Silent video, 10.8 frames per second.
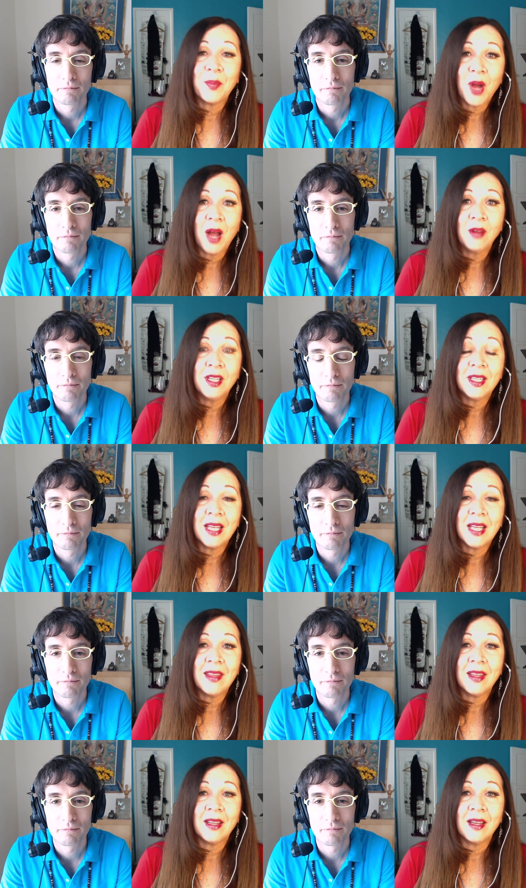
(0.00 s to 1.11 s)
Speaker 1: I'm proud to say
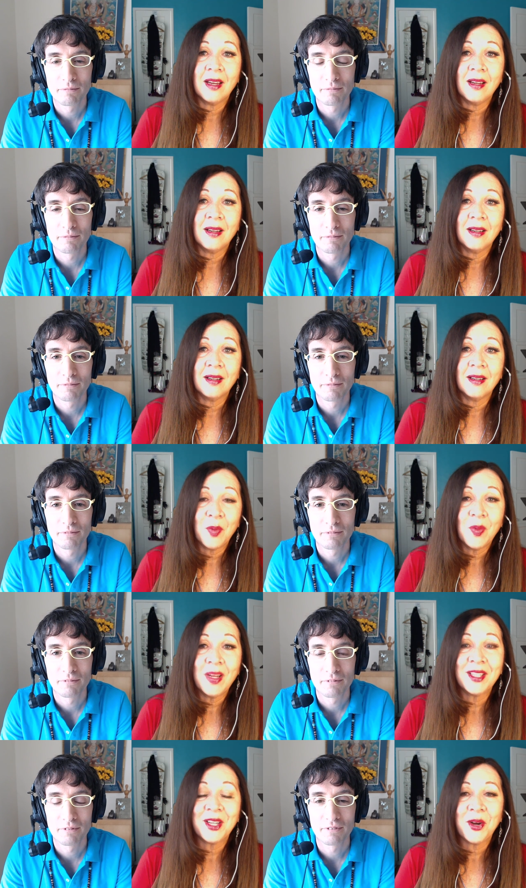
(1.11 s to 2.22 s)
that uh, a couple of
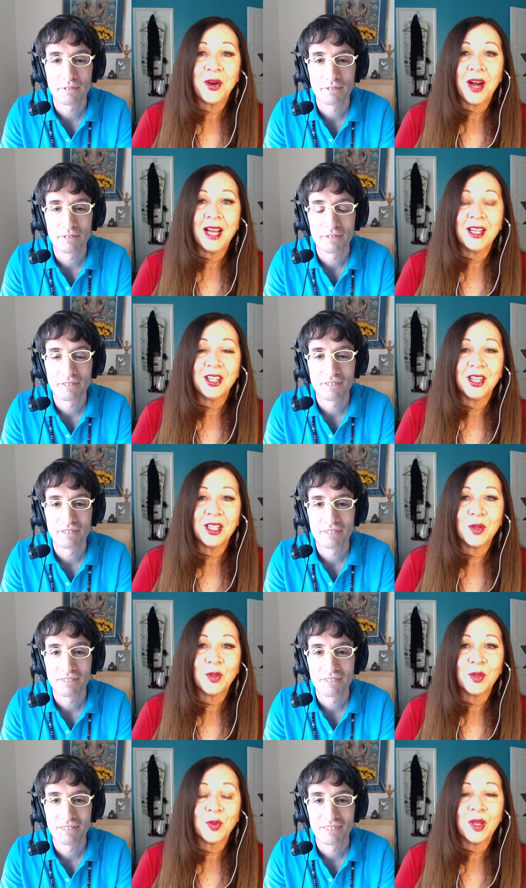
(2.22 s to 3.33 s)
weeks ago, I just
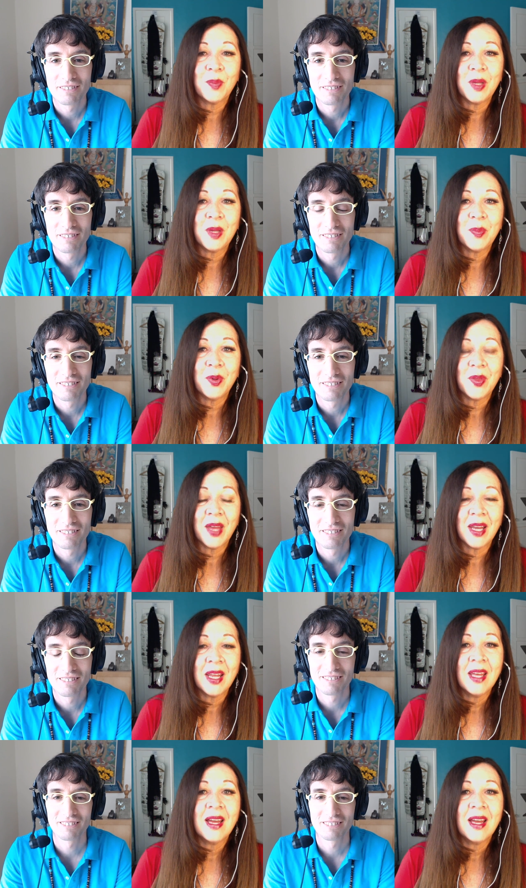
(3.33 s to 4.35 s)
was one of the people that